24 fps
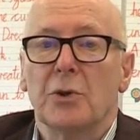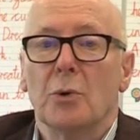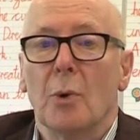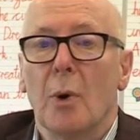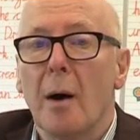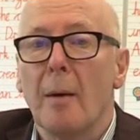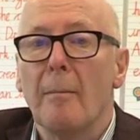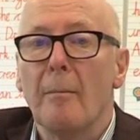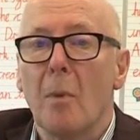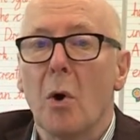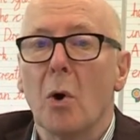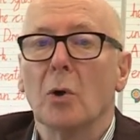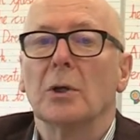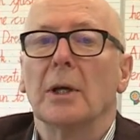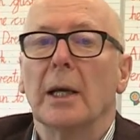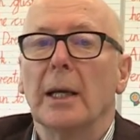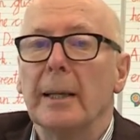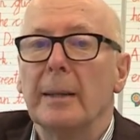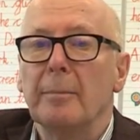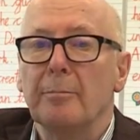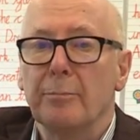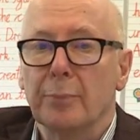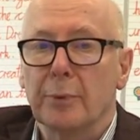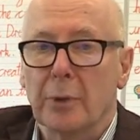You are
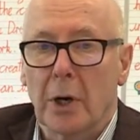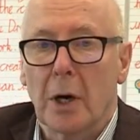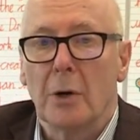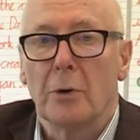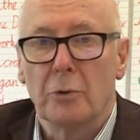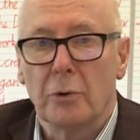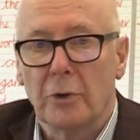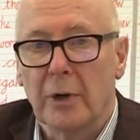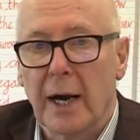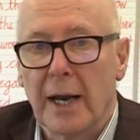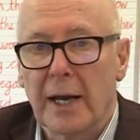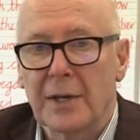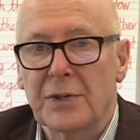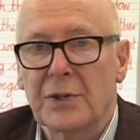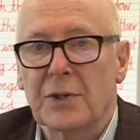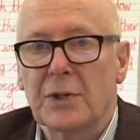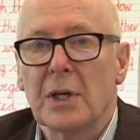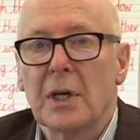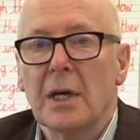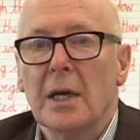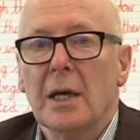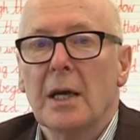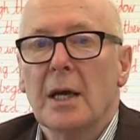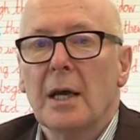modelling progress,
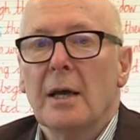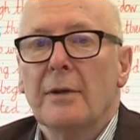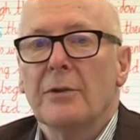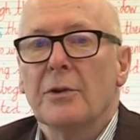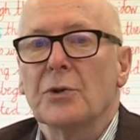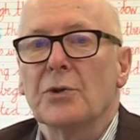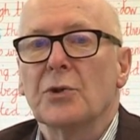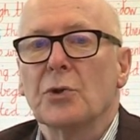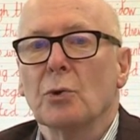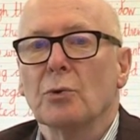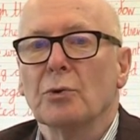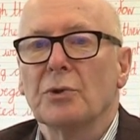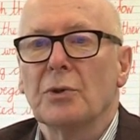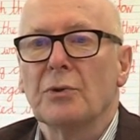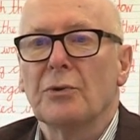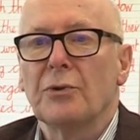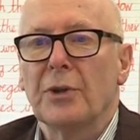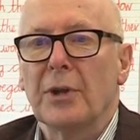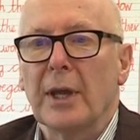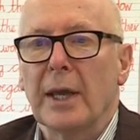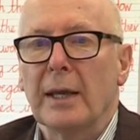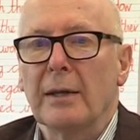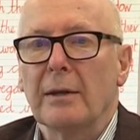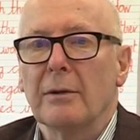the sort of
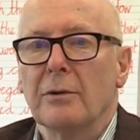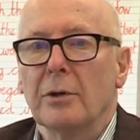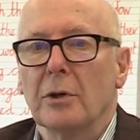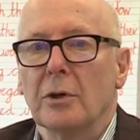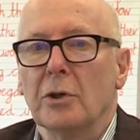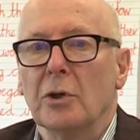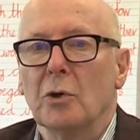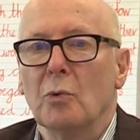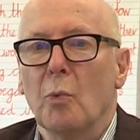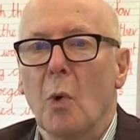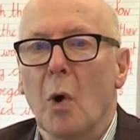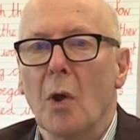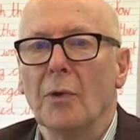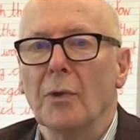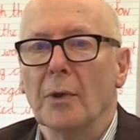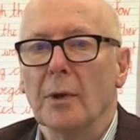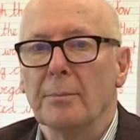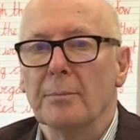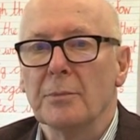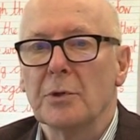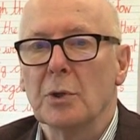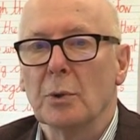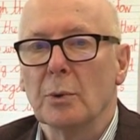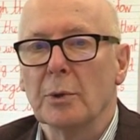thing that you want
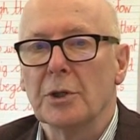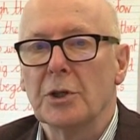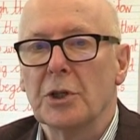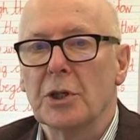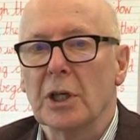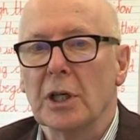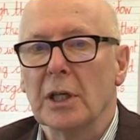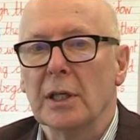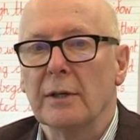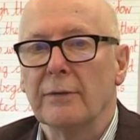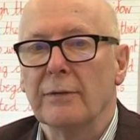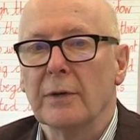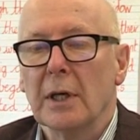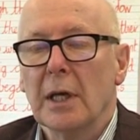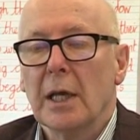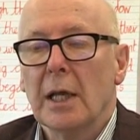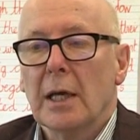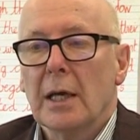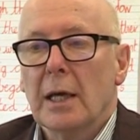them to achieve.